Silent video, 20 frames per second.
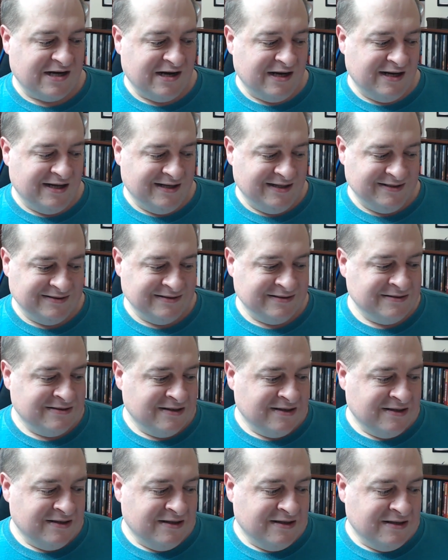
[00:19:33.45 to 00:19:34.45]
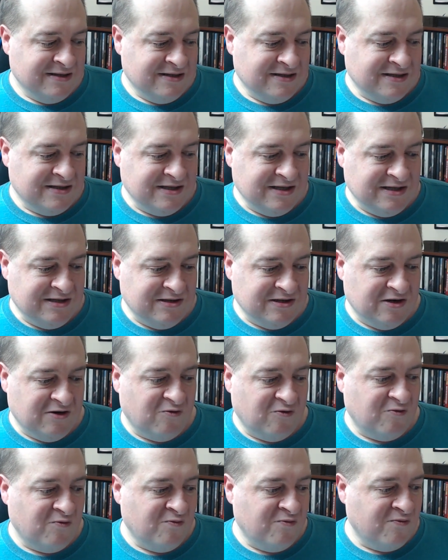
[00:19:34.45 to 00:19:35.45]
on,
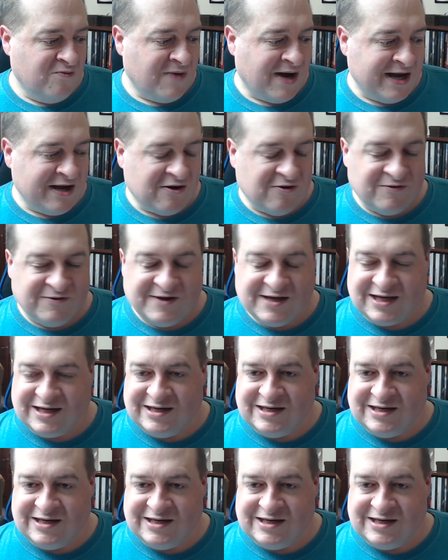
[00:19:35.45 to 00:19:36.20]
my own thing.